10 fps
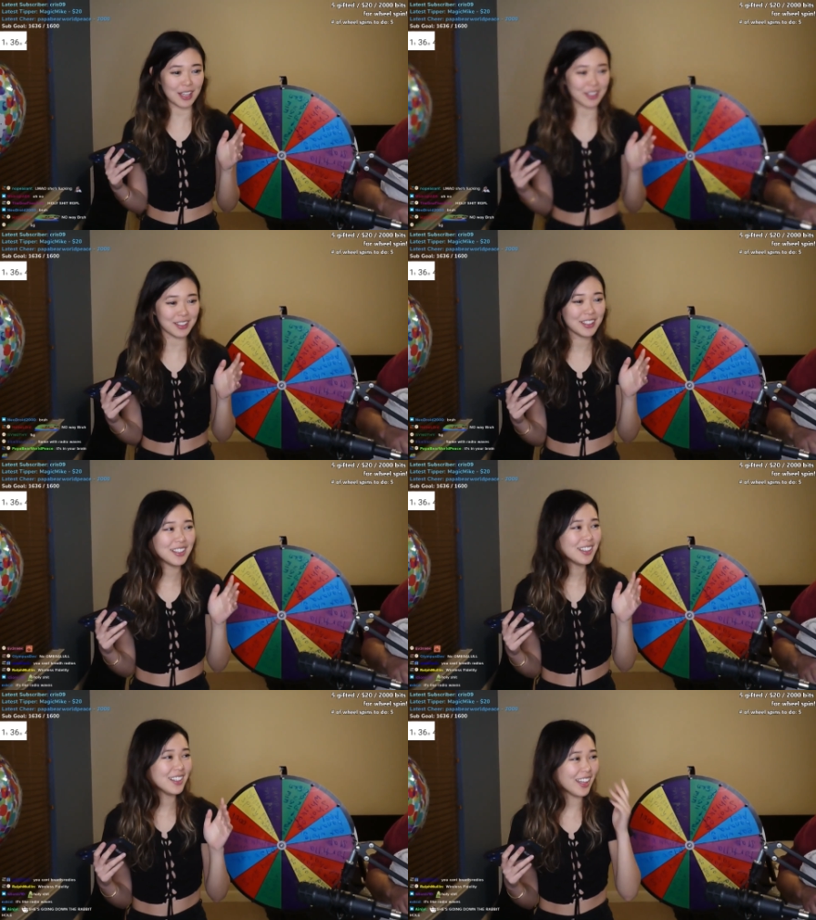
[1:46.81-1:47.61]
like,
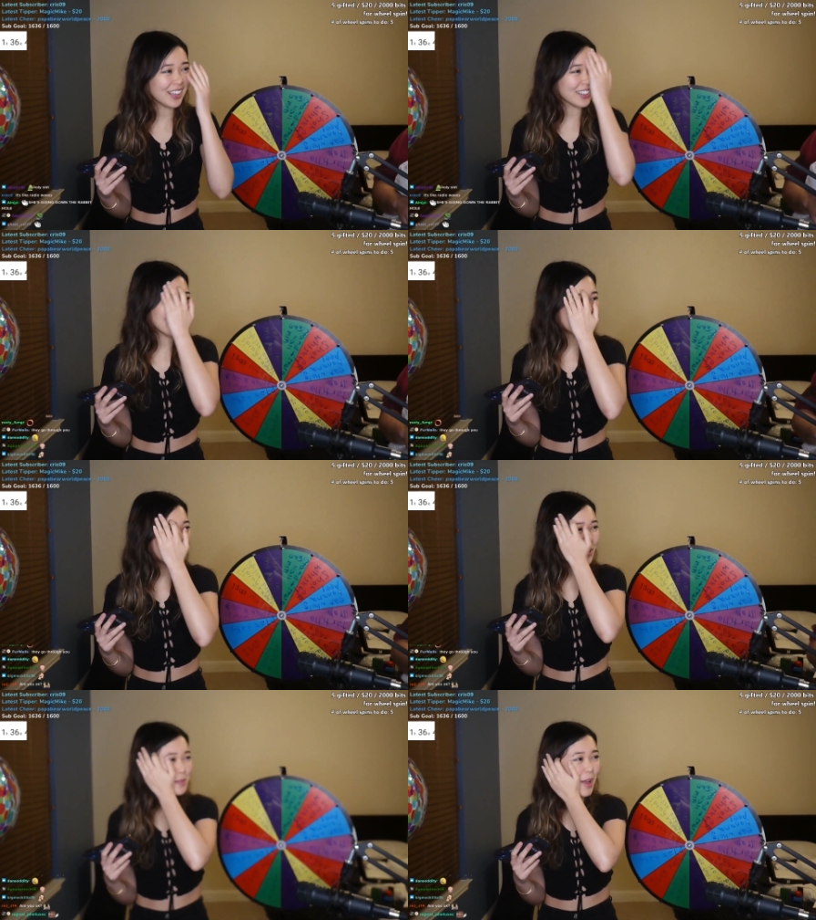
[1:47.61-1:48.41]
you
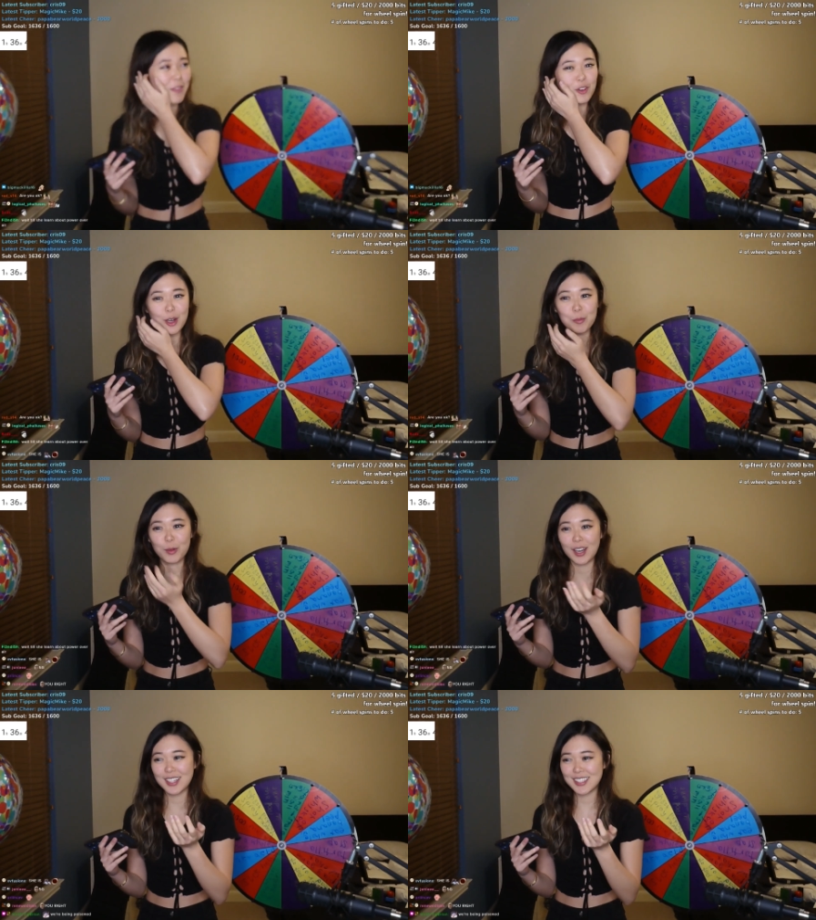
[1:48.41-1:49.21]
know, it's bad for our
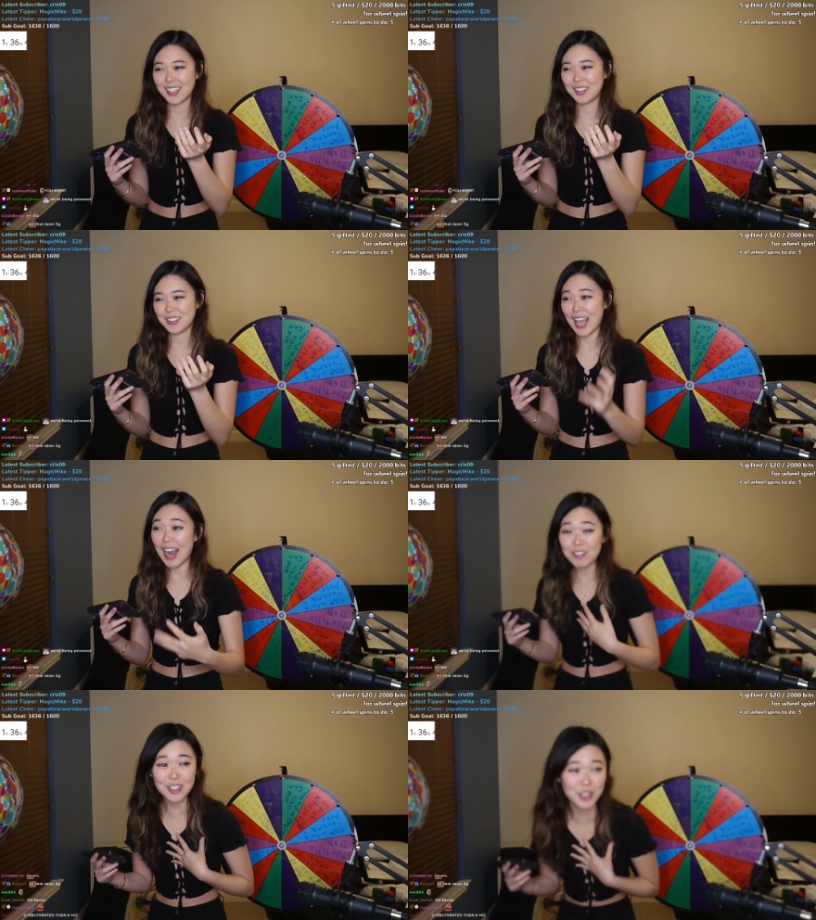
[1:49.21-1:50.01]
brain cells. I
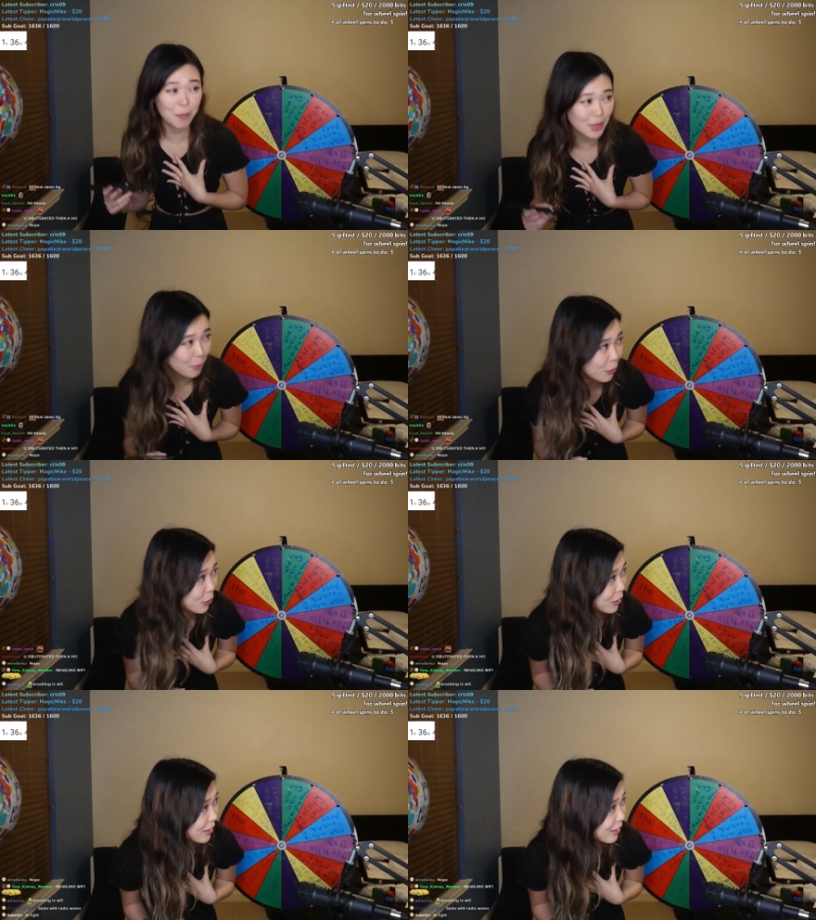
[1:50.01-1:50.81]
have to jump in a
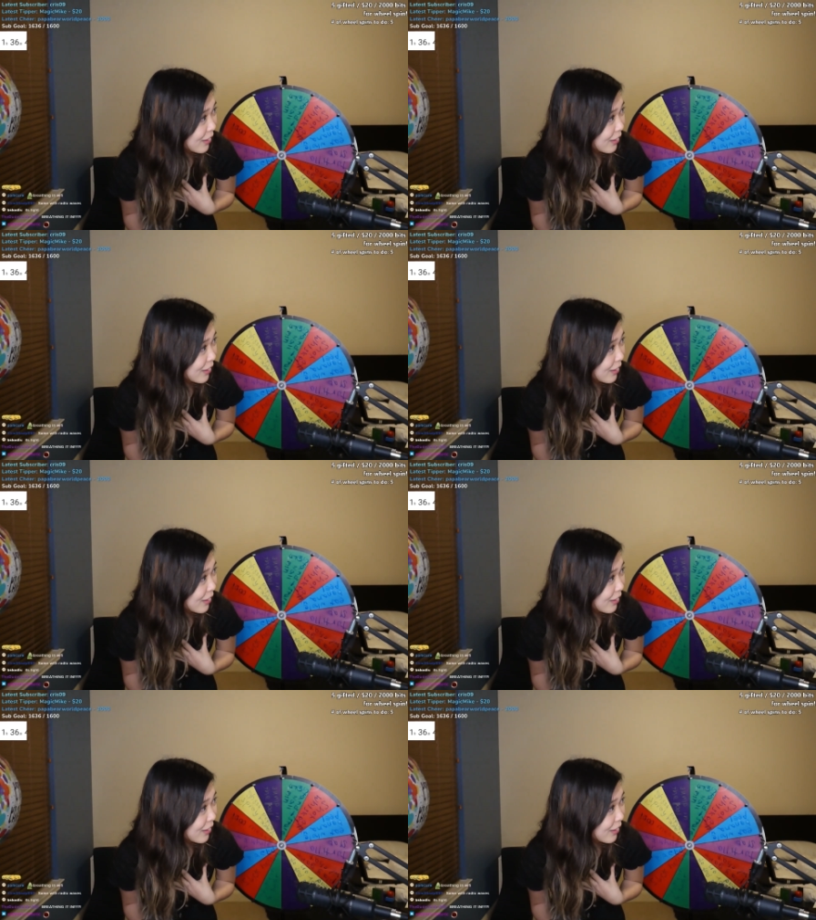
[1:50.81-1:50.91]
pool.